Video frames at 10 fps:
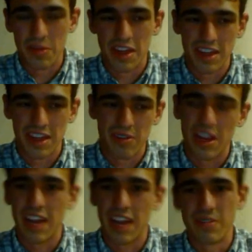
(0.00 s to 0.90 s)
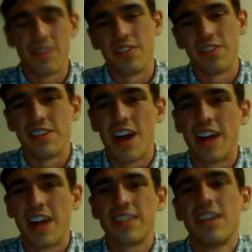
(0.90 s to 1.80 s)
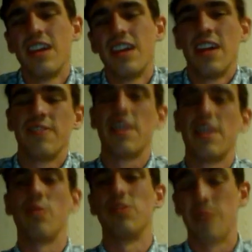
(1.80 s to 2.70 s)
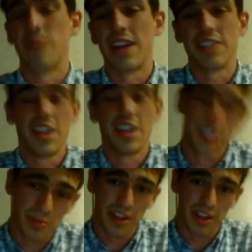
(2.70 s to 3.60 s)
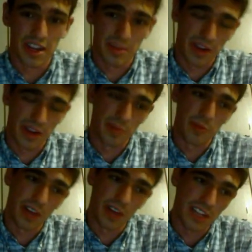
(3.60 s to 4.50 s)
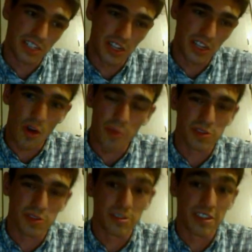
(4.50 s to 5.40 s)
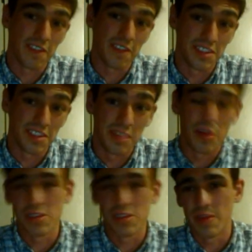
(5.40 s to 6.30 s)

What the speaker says: might think, well, hey, if it's not Windows or Macintosh, it's probably not compatible. Well, actually, the open source stuff is the most